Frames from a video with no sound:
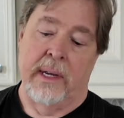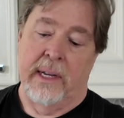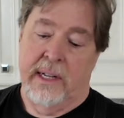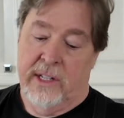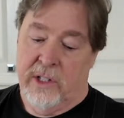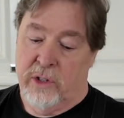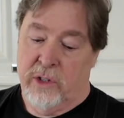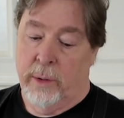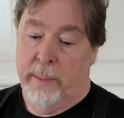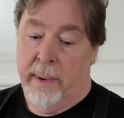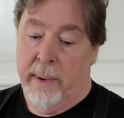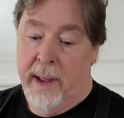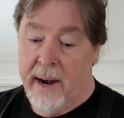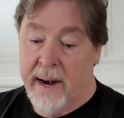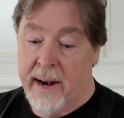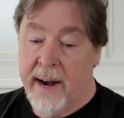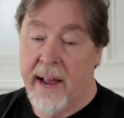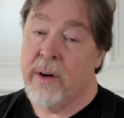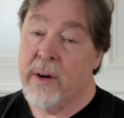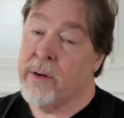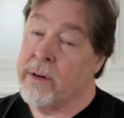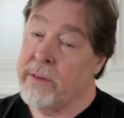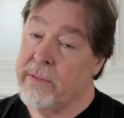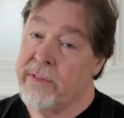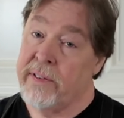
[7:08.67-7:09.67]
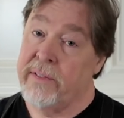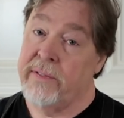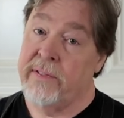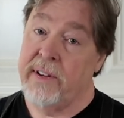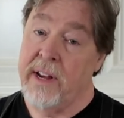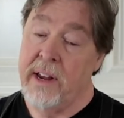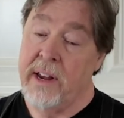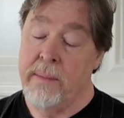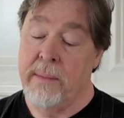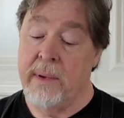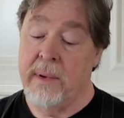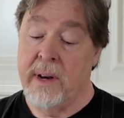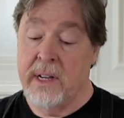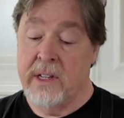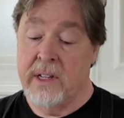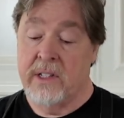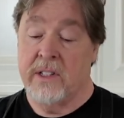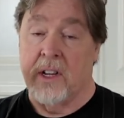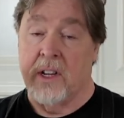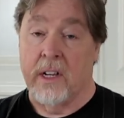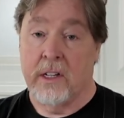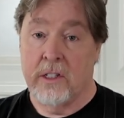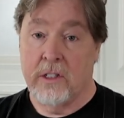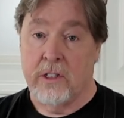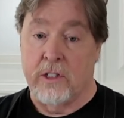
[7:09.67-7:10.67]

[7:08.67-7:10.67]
So about an hour and 15 minutes